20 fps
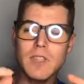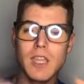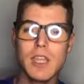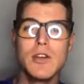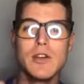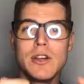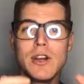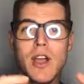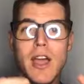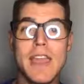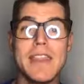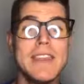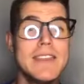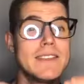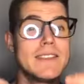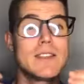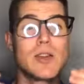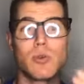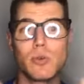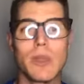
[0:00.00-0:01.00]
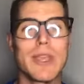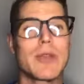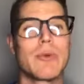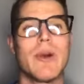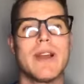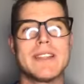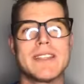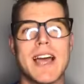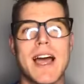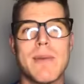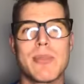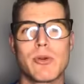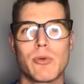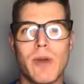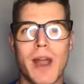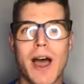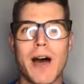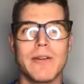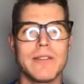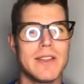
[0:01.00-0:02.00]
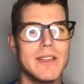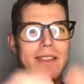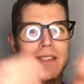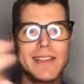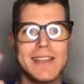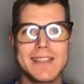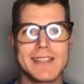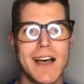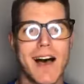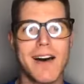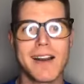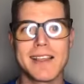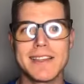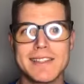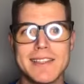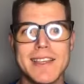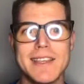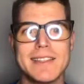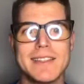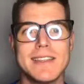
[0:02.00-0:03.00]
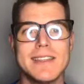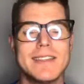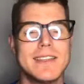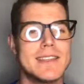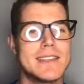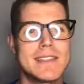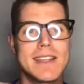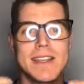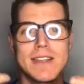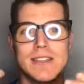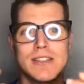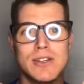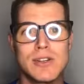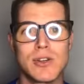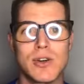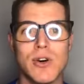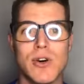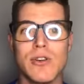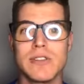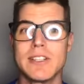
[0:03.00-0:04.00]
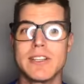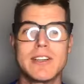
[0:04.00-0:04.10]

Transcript: can, and this is a really great time throughout this holiday season to stick to your goals.